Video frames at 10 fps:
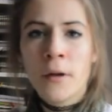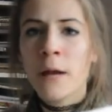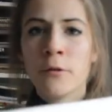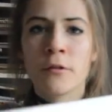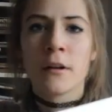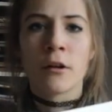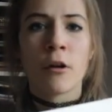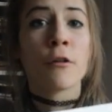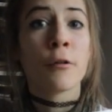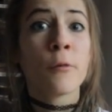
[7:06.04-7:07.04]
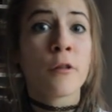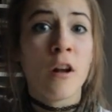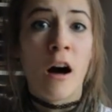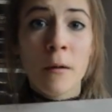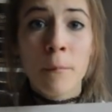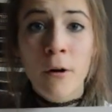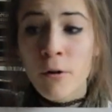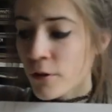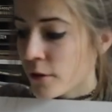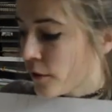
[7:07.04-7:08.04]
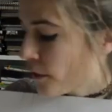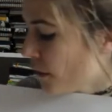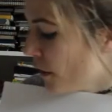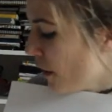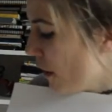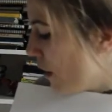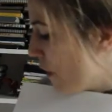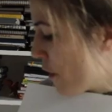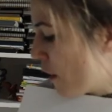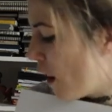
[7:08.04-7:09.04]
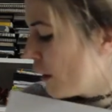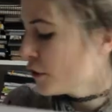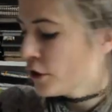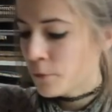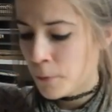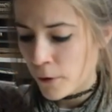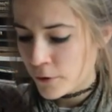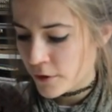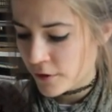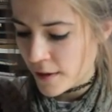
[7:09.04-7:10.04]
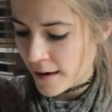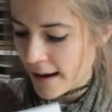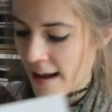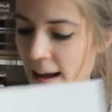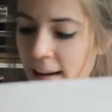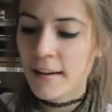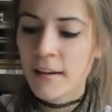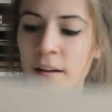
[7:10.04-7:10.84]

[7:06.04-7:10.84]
yeah, I'm just gonna go through the long poses, the long nude poses that I had.